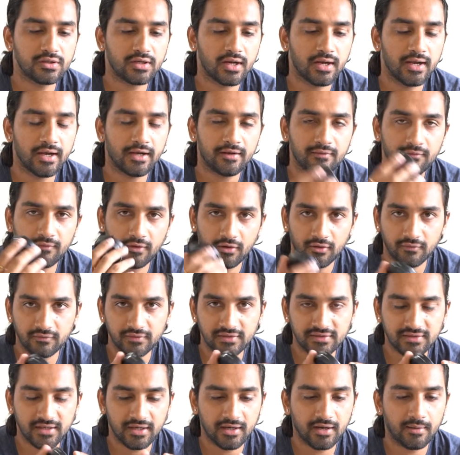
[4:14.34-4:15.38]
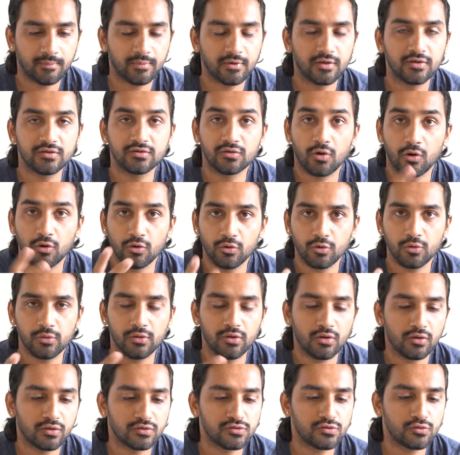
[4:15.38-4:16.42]
connect one of these adapters onto
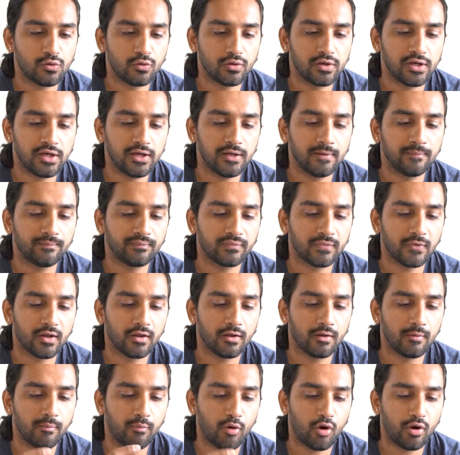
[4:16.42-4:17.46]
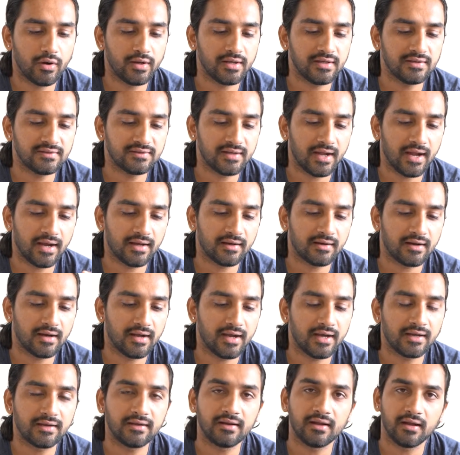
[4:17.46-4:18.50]
your Sony bodies and
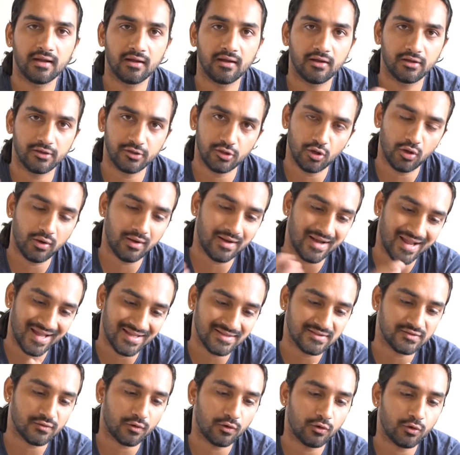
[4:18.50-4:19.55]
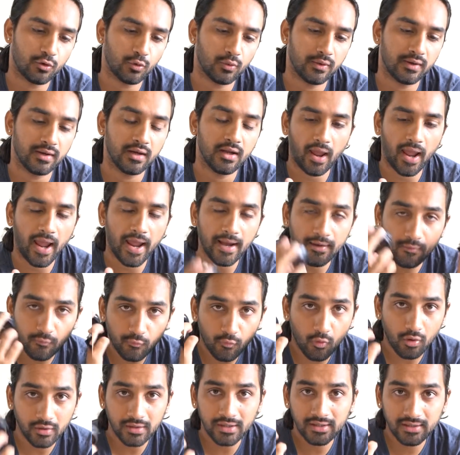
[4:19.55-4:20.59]
connect your lens onto it, and
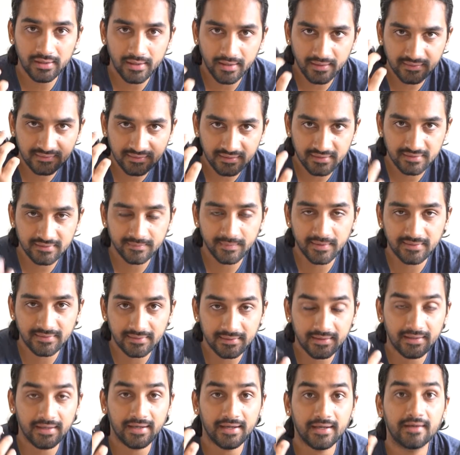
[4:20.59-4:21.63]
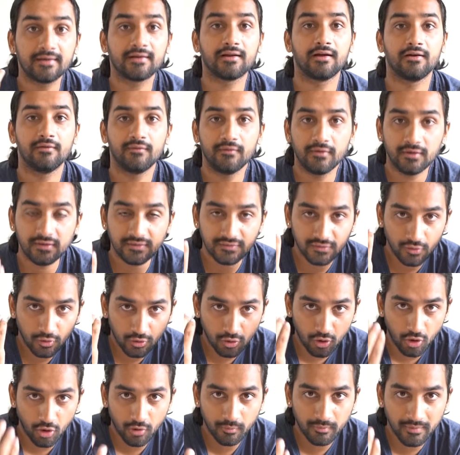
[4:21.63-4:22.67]
what it does is basically it converts your
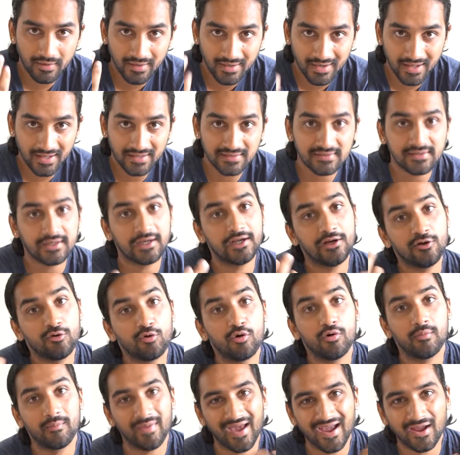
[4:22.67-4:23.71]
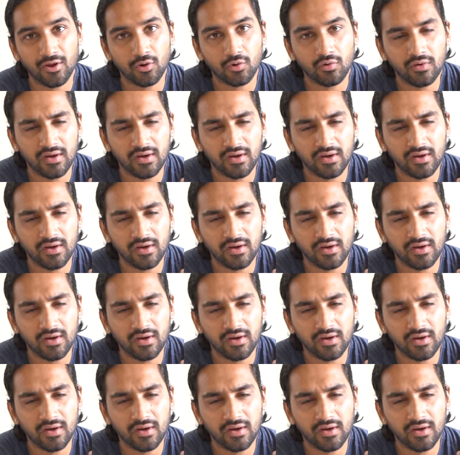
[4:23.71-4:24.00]
normal lens into a macro